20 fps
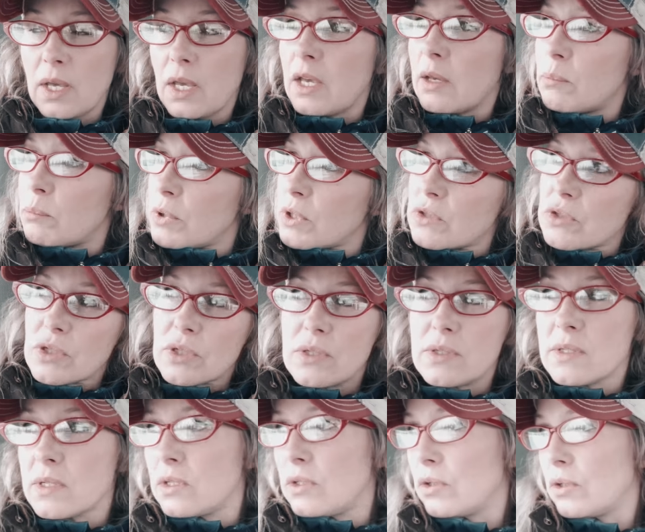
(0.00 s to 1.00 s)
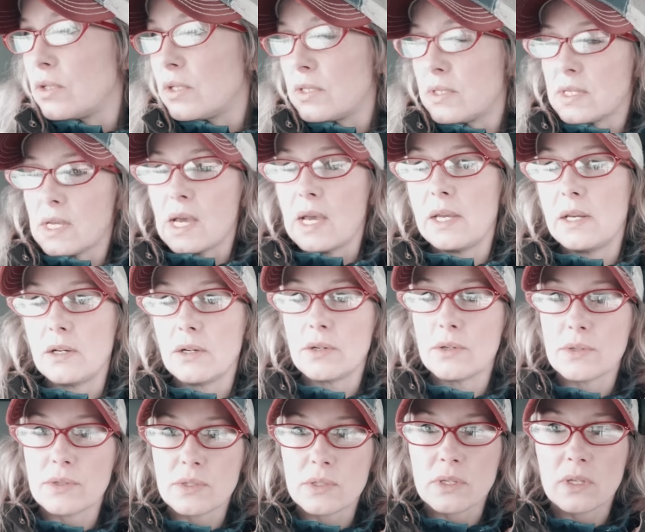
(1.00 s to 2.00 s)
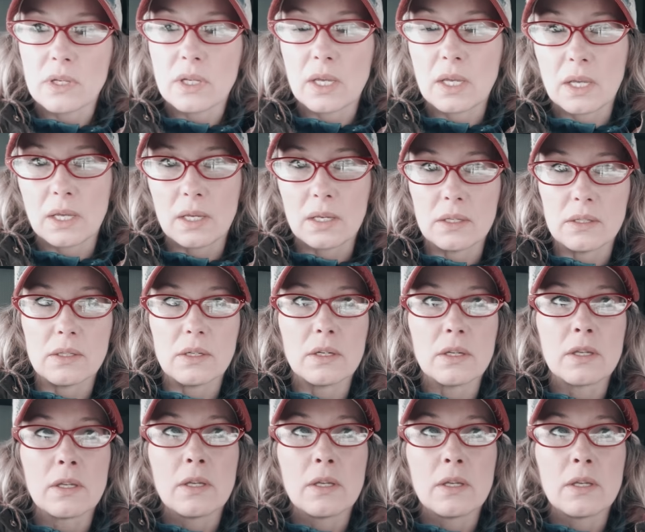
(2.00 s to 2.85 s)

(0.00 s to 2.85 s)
ambitions and your desires, and